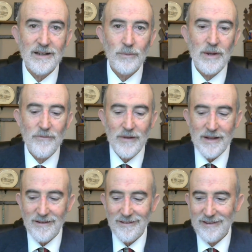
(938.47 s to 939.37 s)
We've
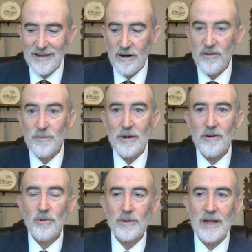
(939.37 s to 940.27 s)
said our
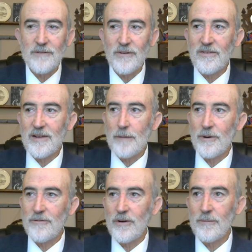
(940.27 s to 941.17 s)
spiritual life is
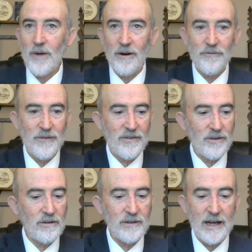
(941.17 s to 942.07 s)
separate from our
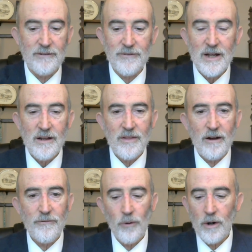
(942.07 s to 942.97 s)
physical life.
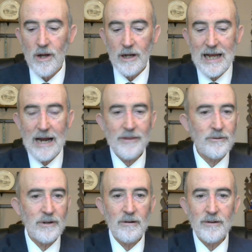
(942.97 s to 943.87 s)
Therefore,
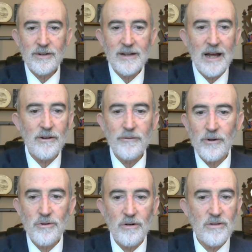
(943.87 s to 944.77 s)
gathering together for
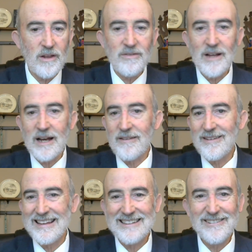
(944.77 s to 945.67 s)
church is not
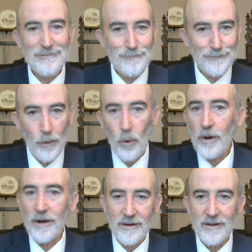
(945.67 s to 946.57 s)
as
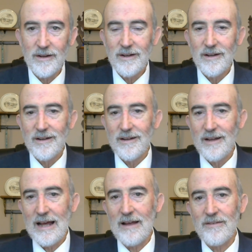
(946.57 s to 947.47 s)
important
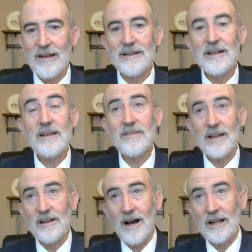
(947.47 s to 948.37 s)
as at least
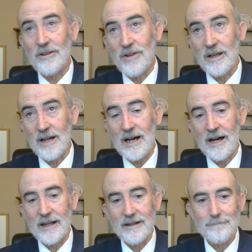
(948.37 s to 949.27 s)
acknowledging God.